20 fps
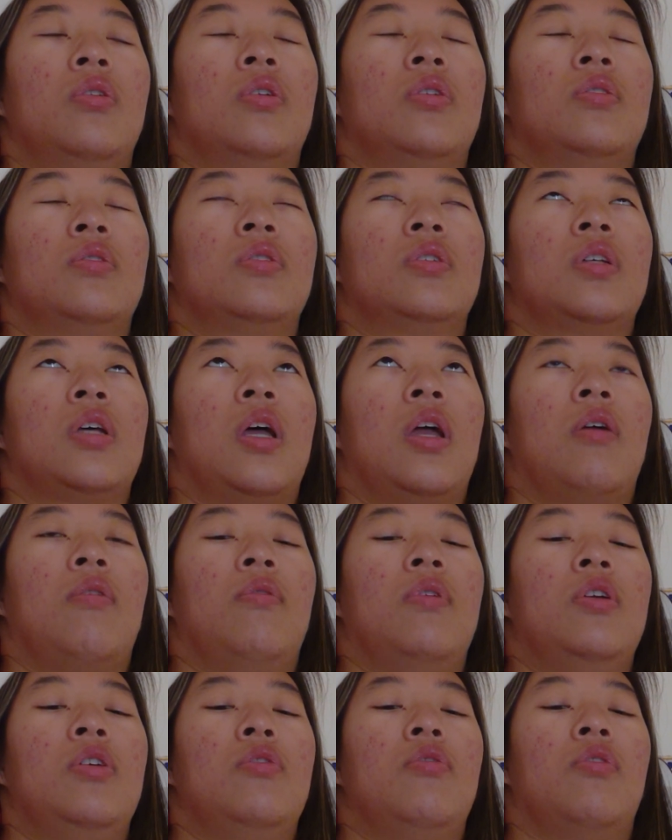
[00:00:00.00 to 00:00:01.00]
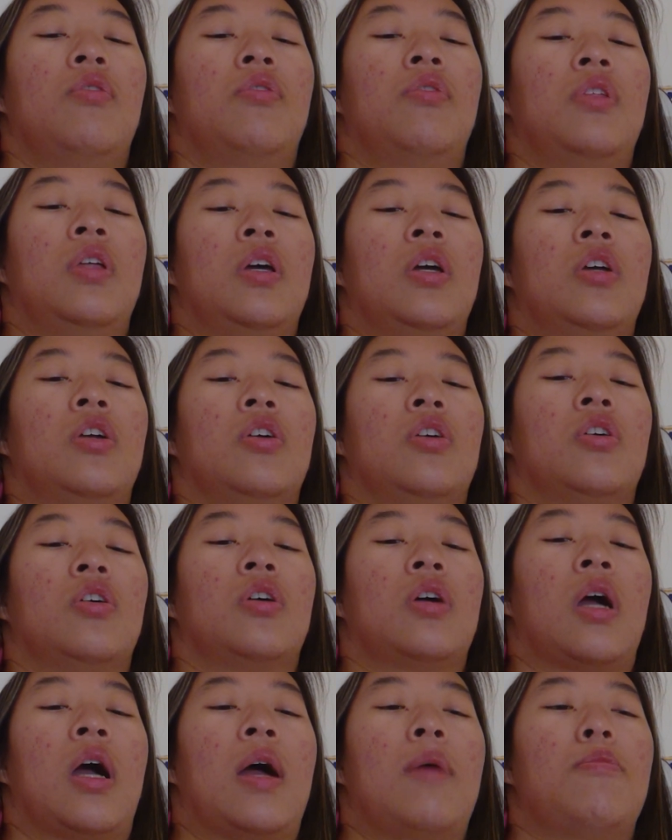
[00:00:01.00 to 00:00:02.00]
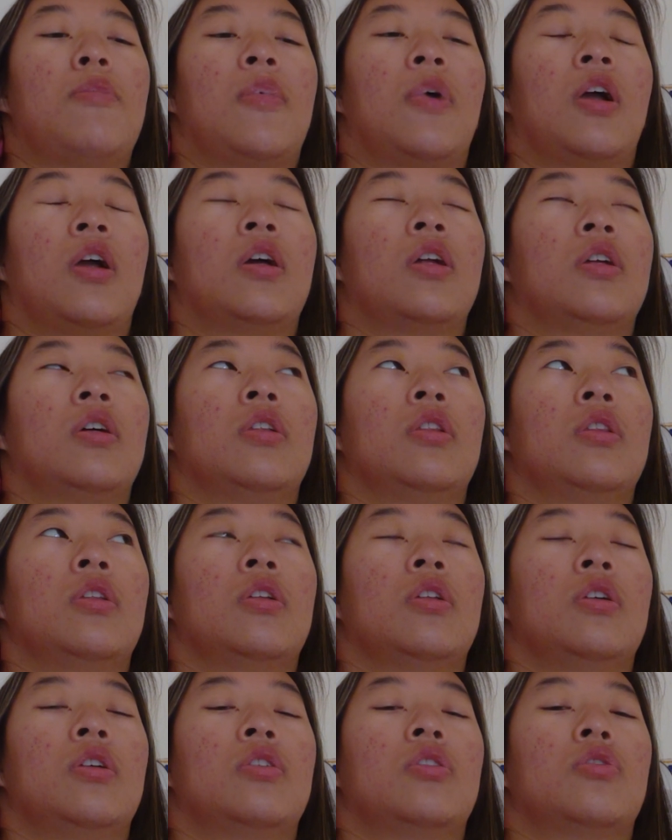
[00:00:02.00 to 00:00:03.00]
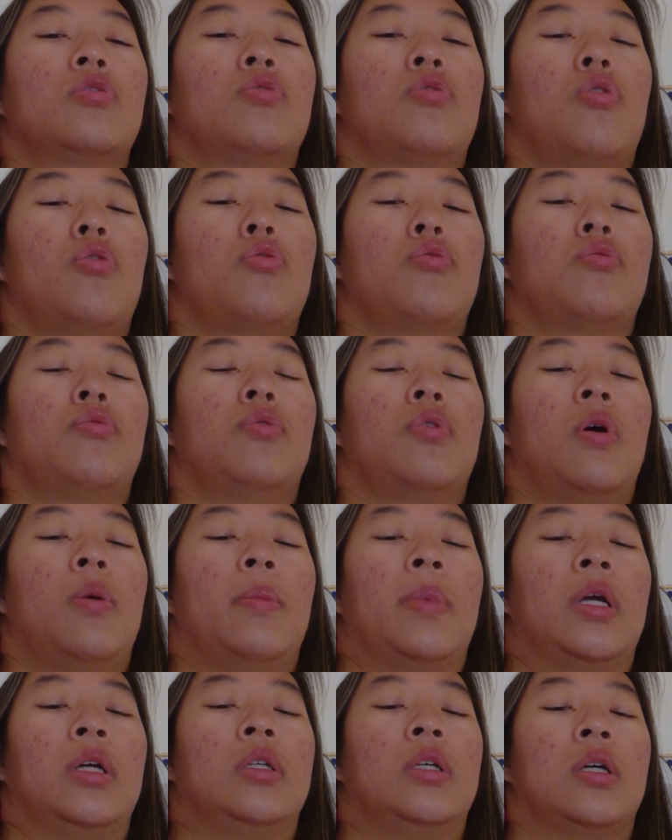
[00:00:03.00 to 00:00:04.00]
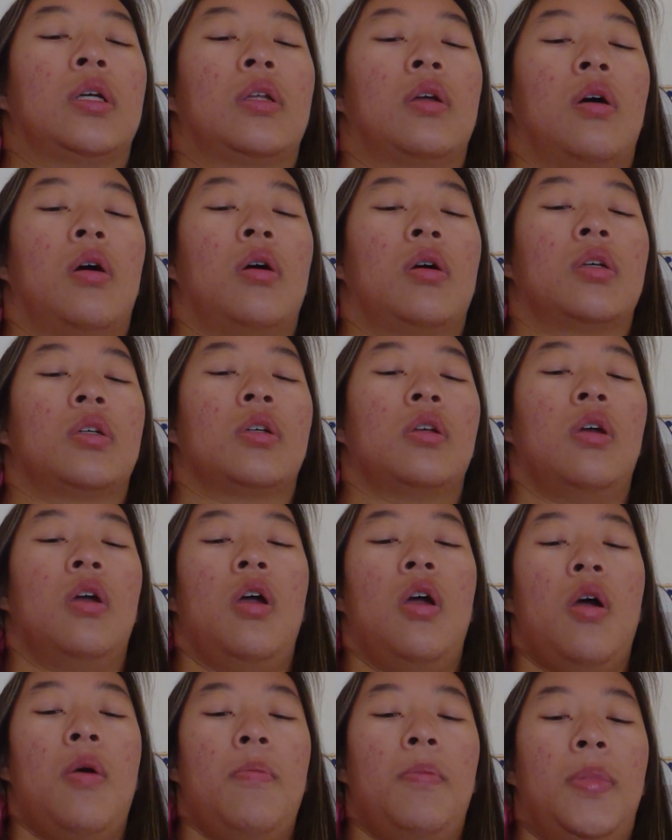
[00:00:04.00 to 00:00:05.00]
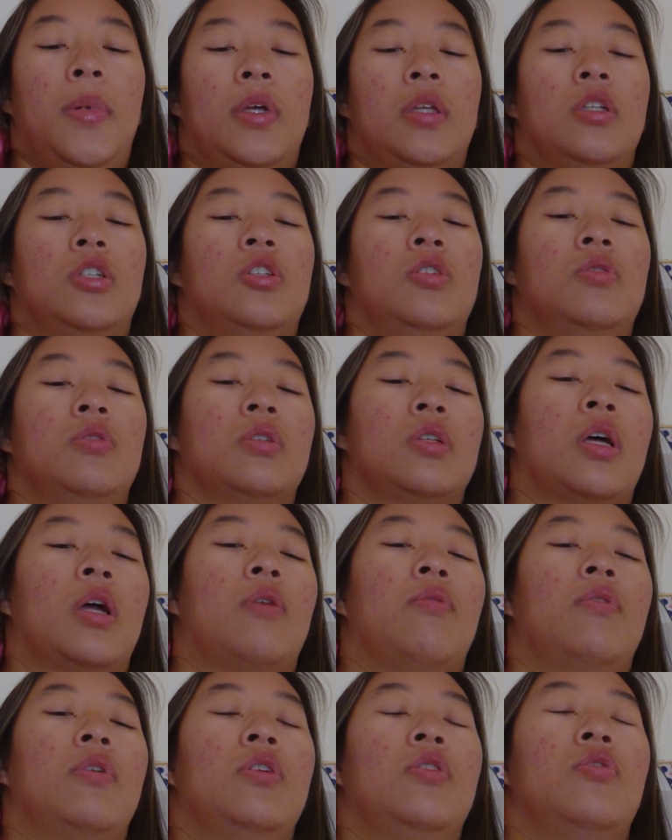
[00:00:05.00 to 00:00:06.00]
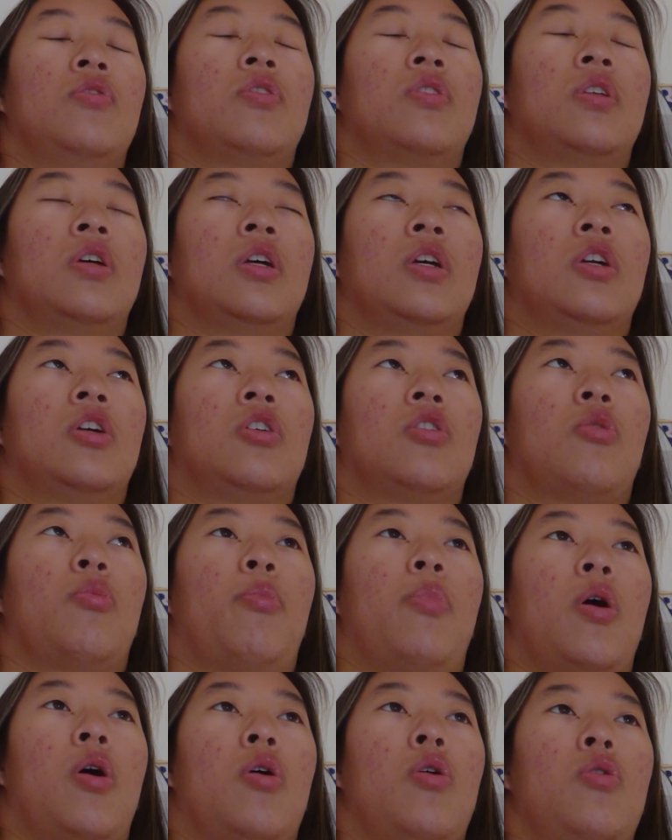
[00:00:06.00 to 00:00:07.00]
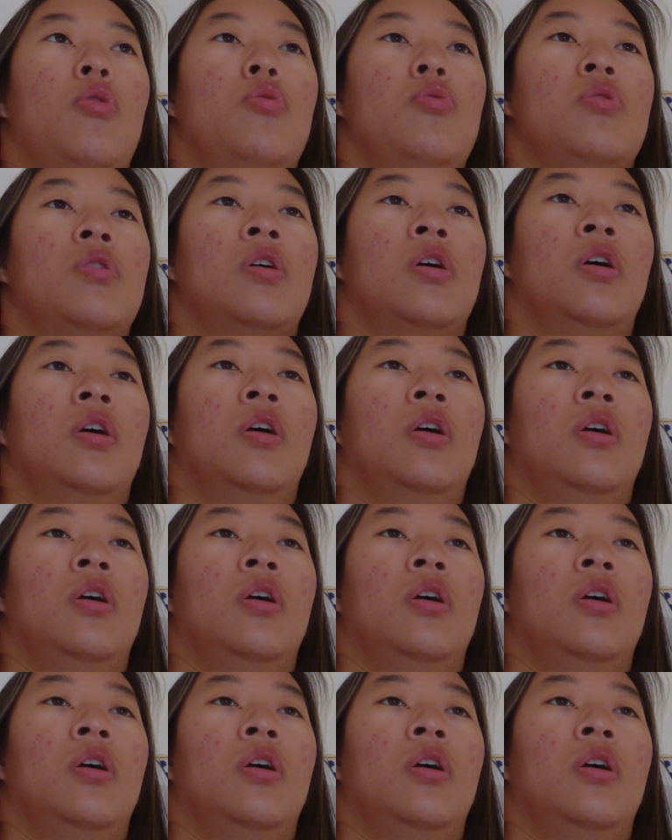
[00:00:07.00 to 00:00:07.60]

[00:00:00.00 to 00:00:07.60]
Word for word: It's like when you think you're, I'm not gonna scroll through all my TikToks, But she was like, when you think you're a pogue,